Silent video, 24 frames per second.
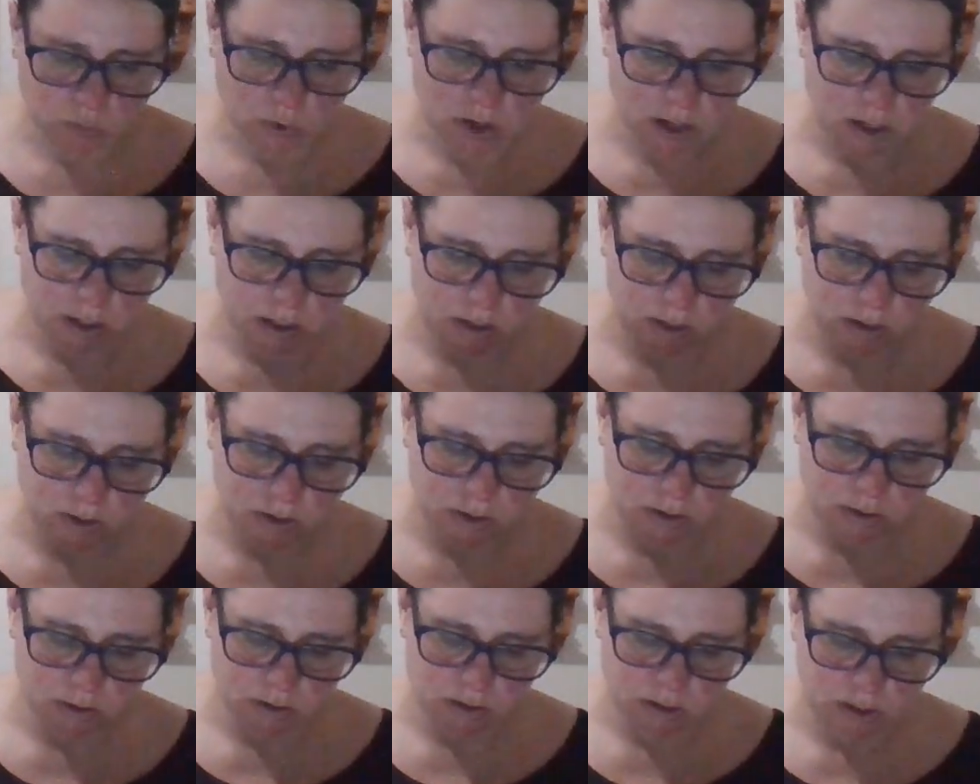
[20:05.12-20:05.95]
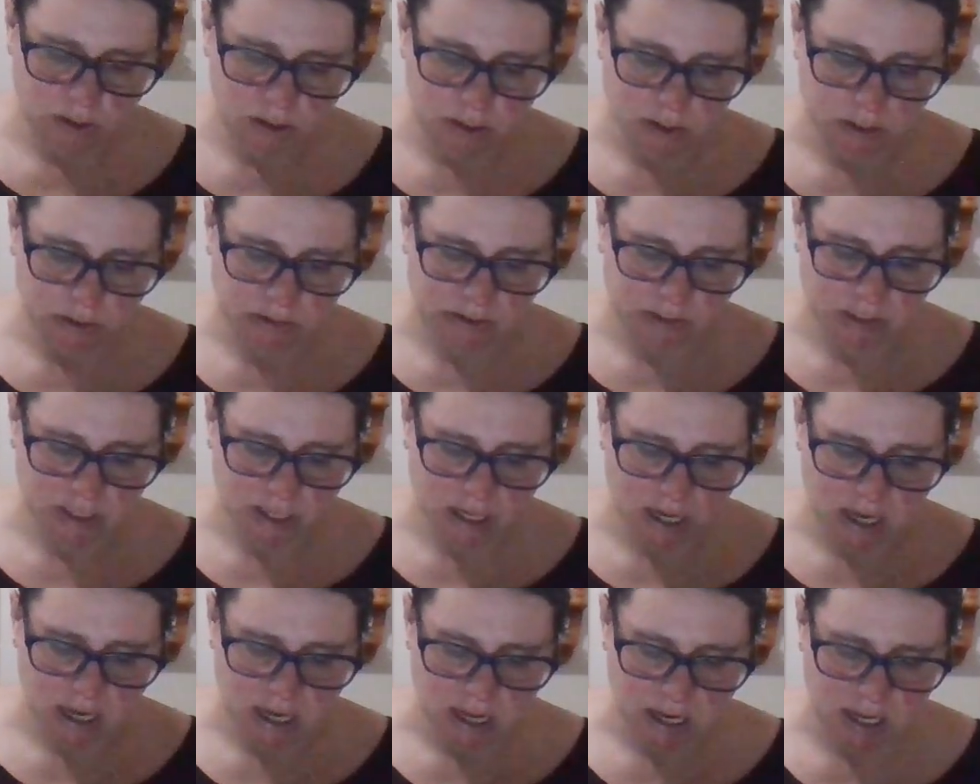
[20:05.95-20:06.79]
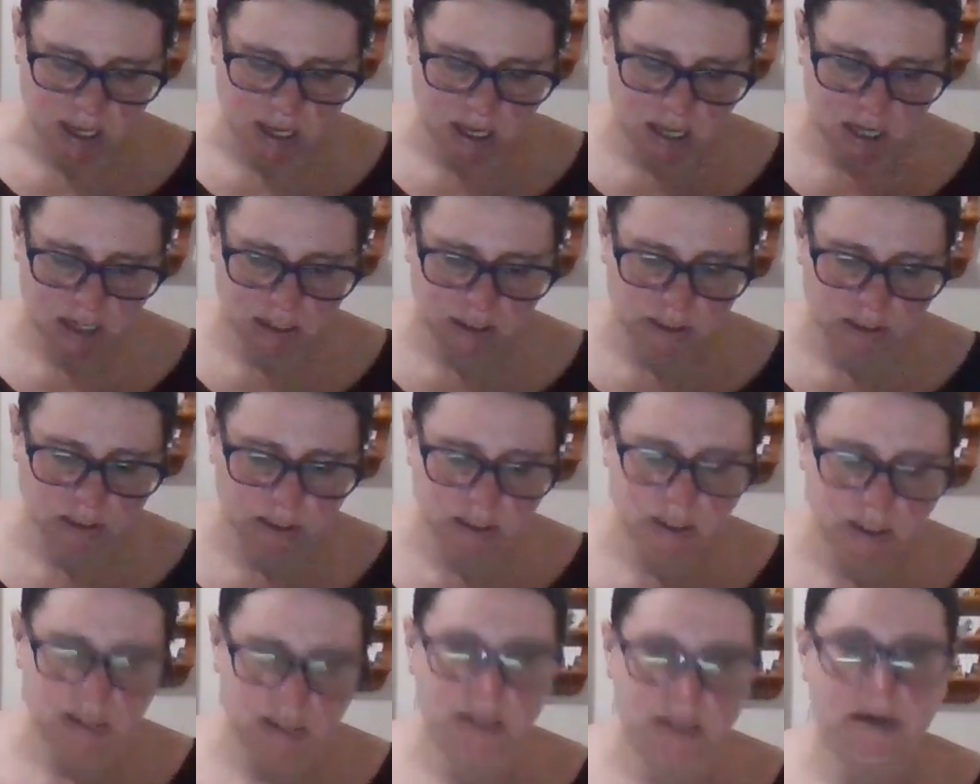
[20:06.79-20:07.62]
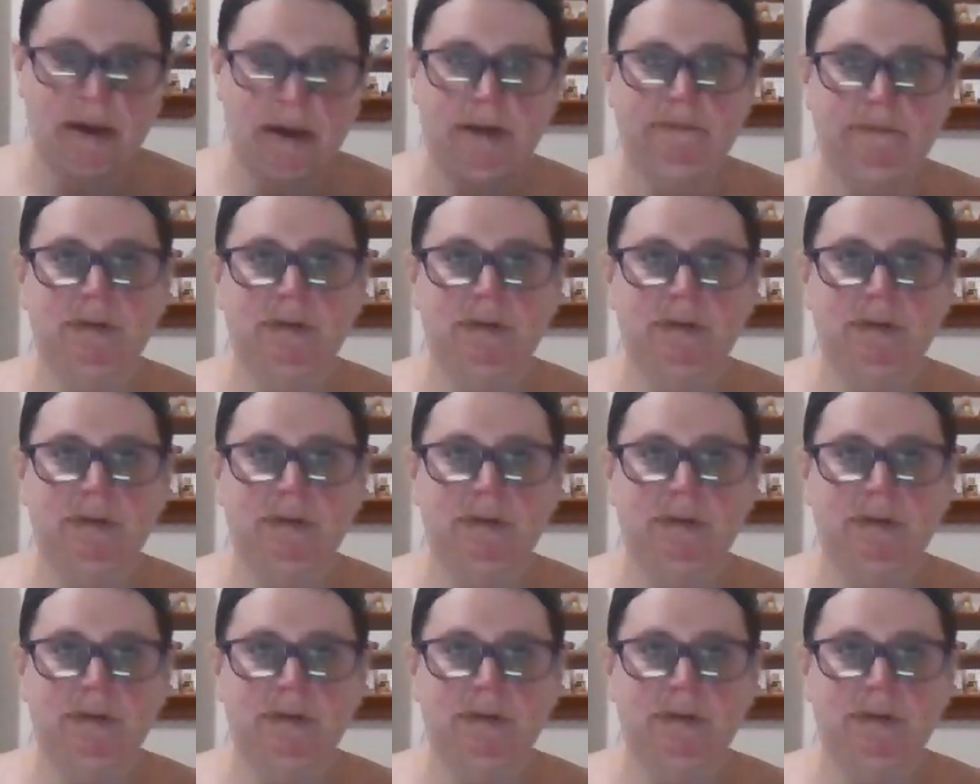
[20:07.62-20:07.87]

one is a kit that I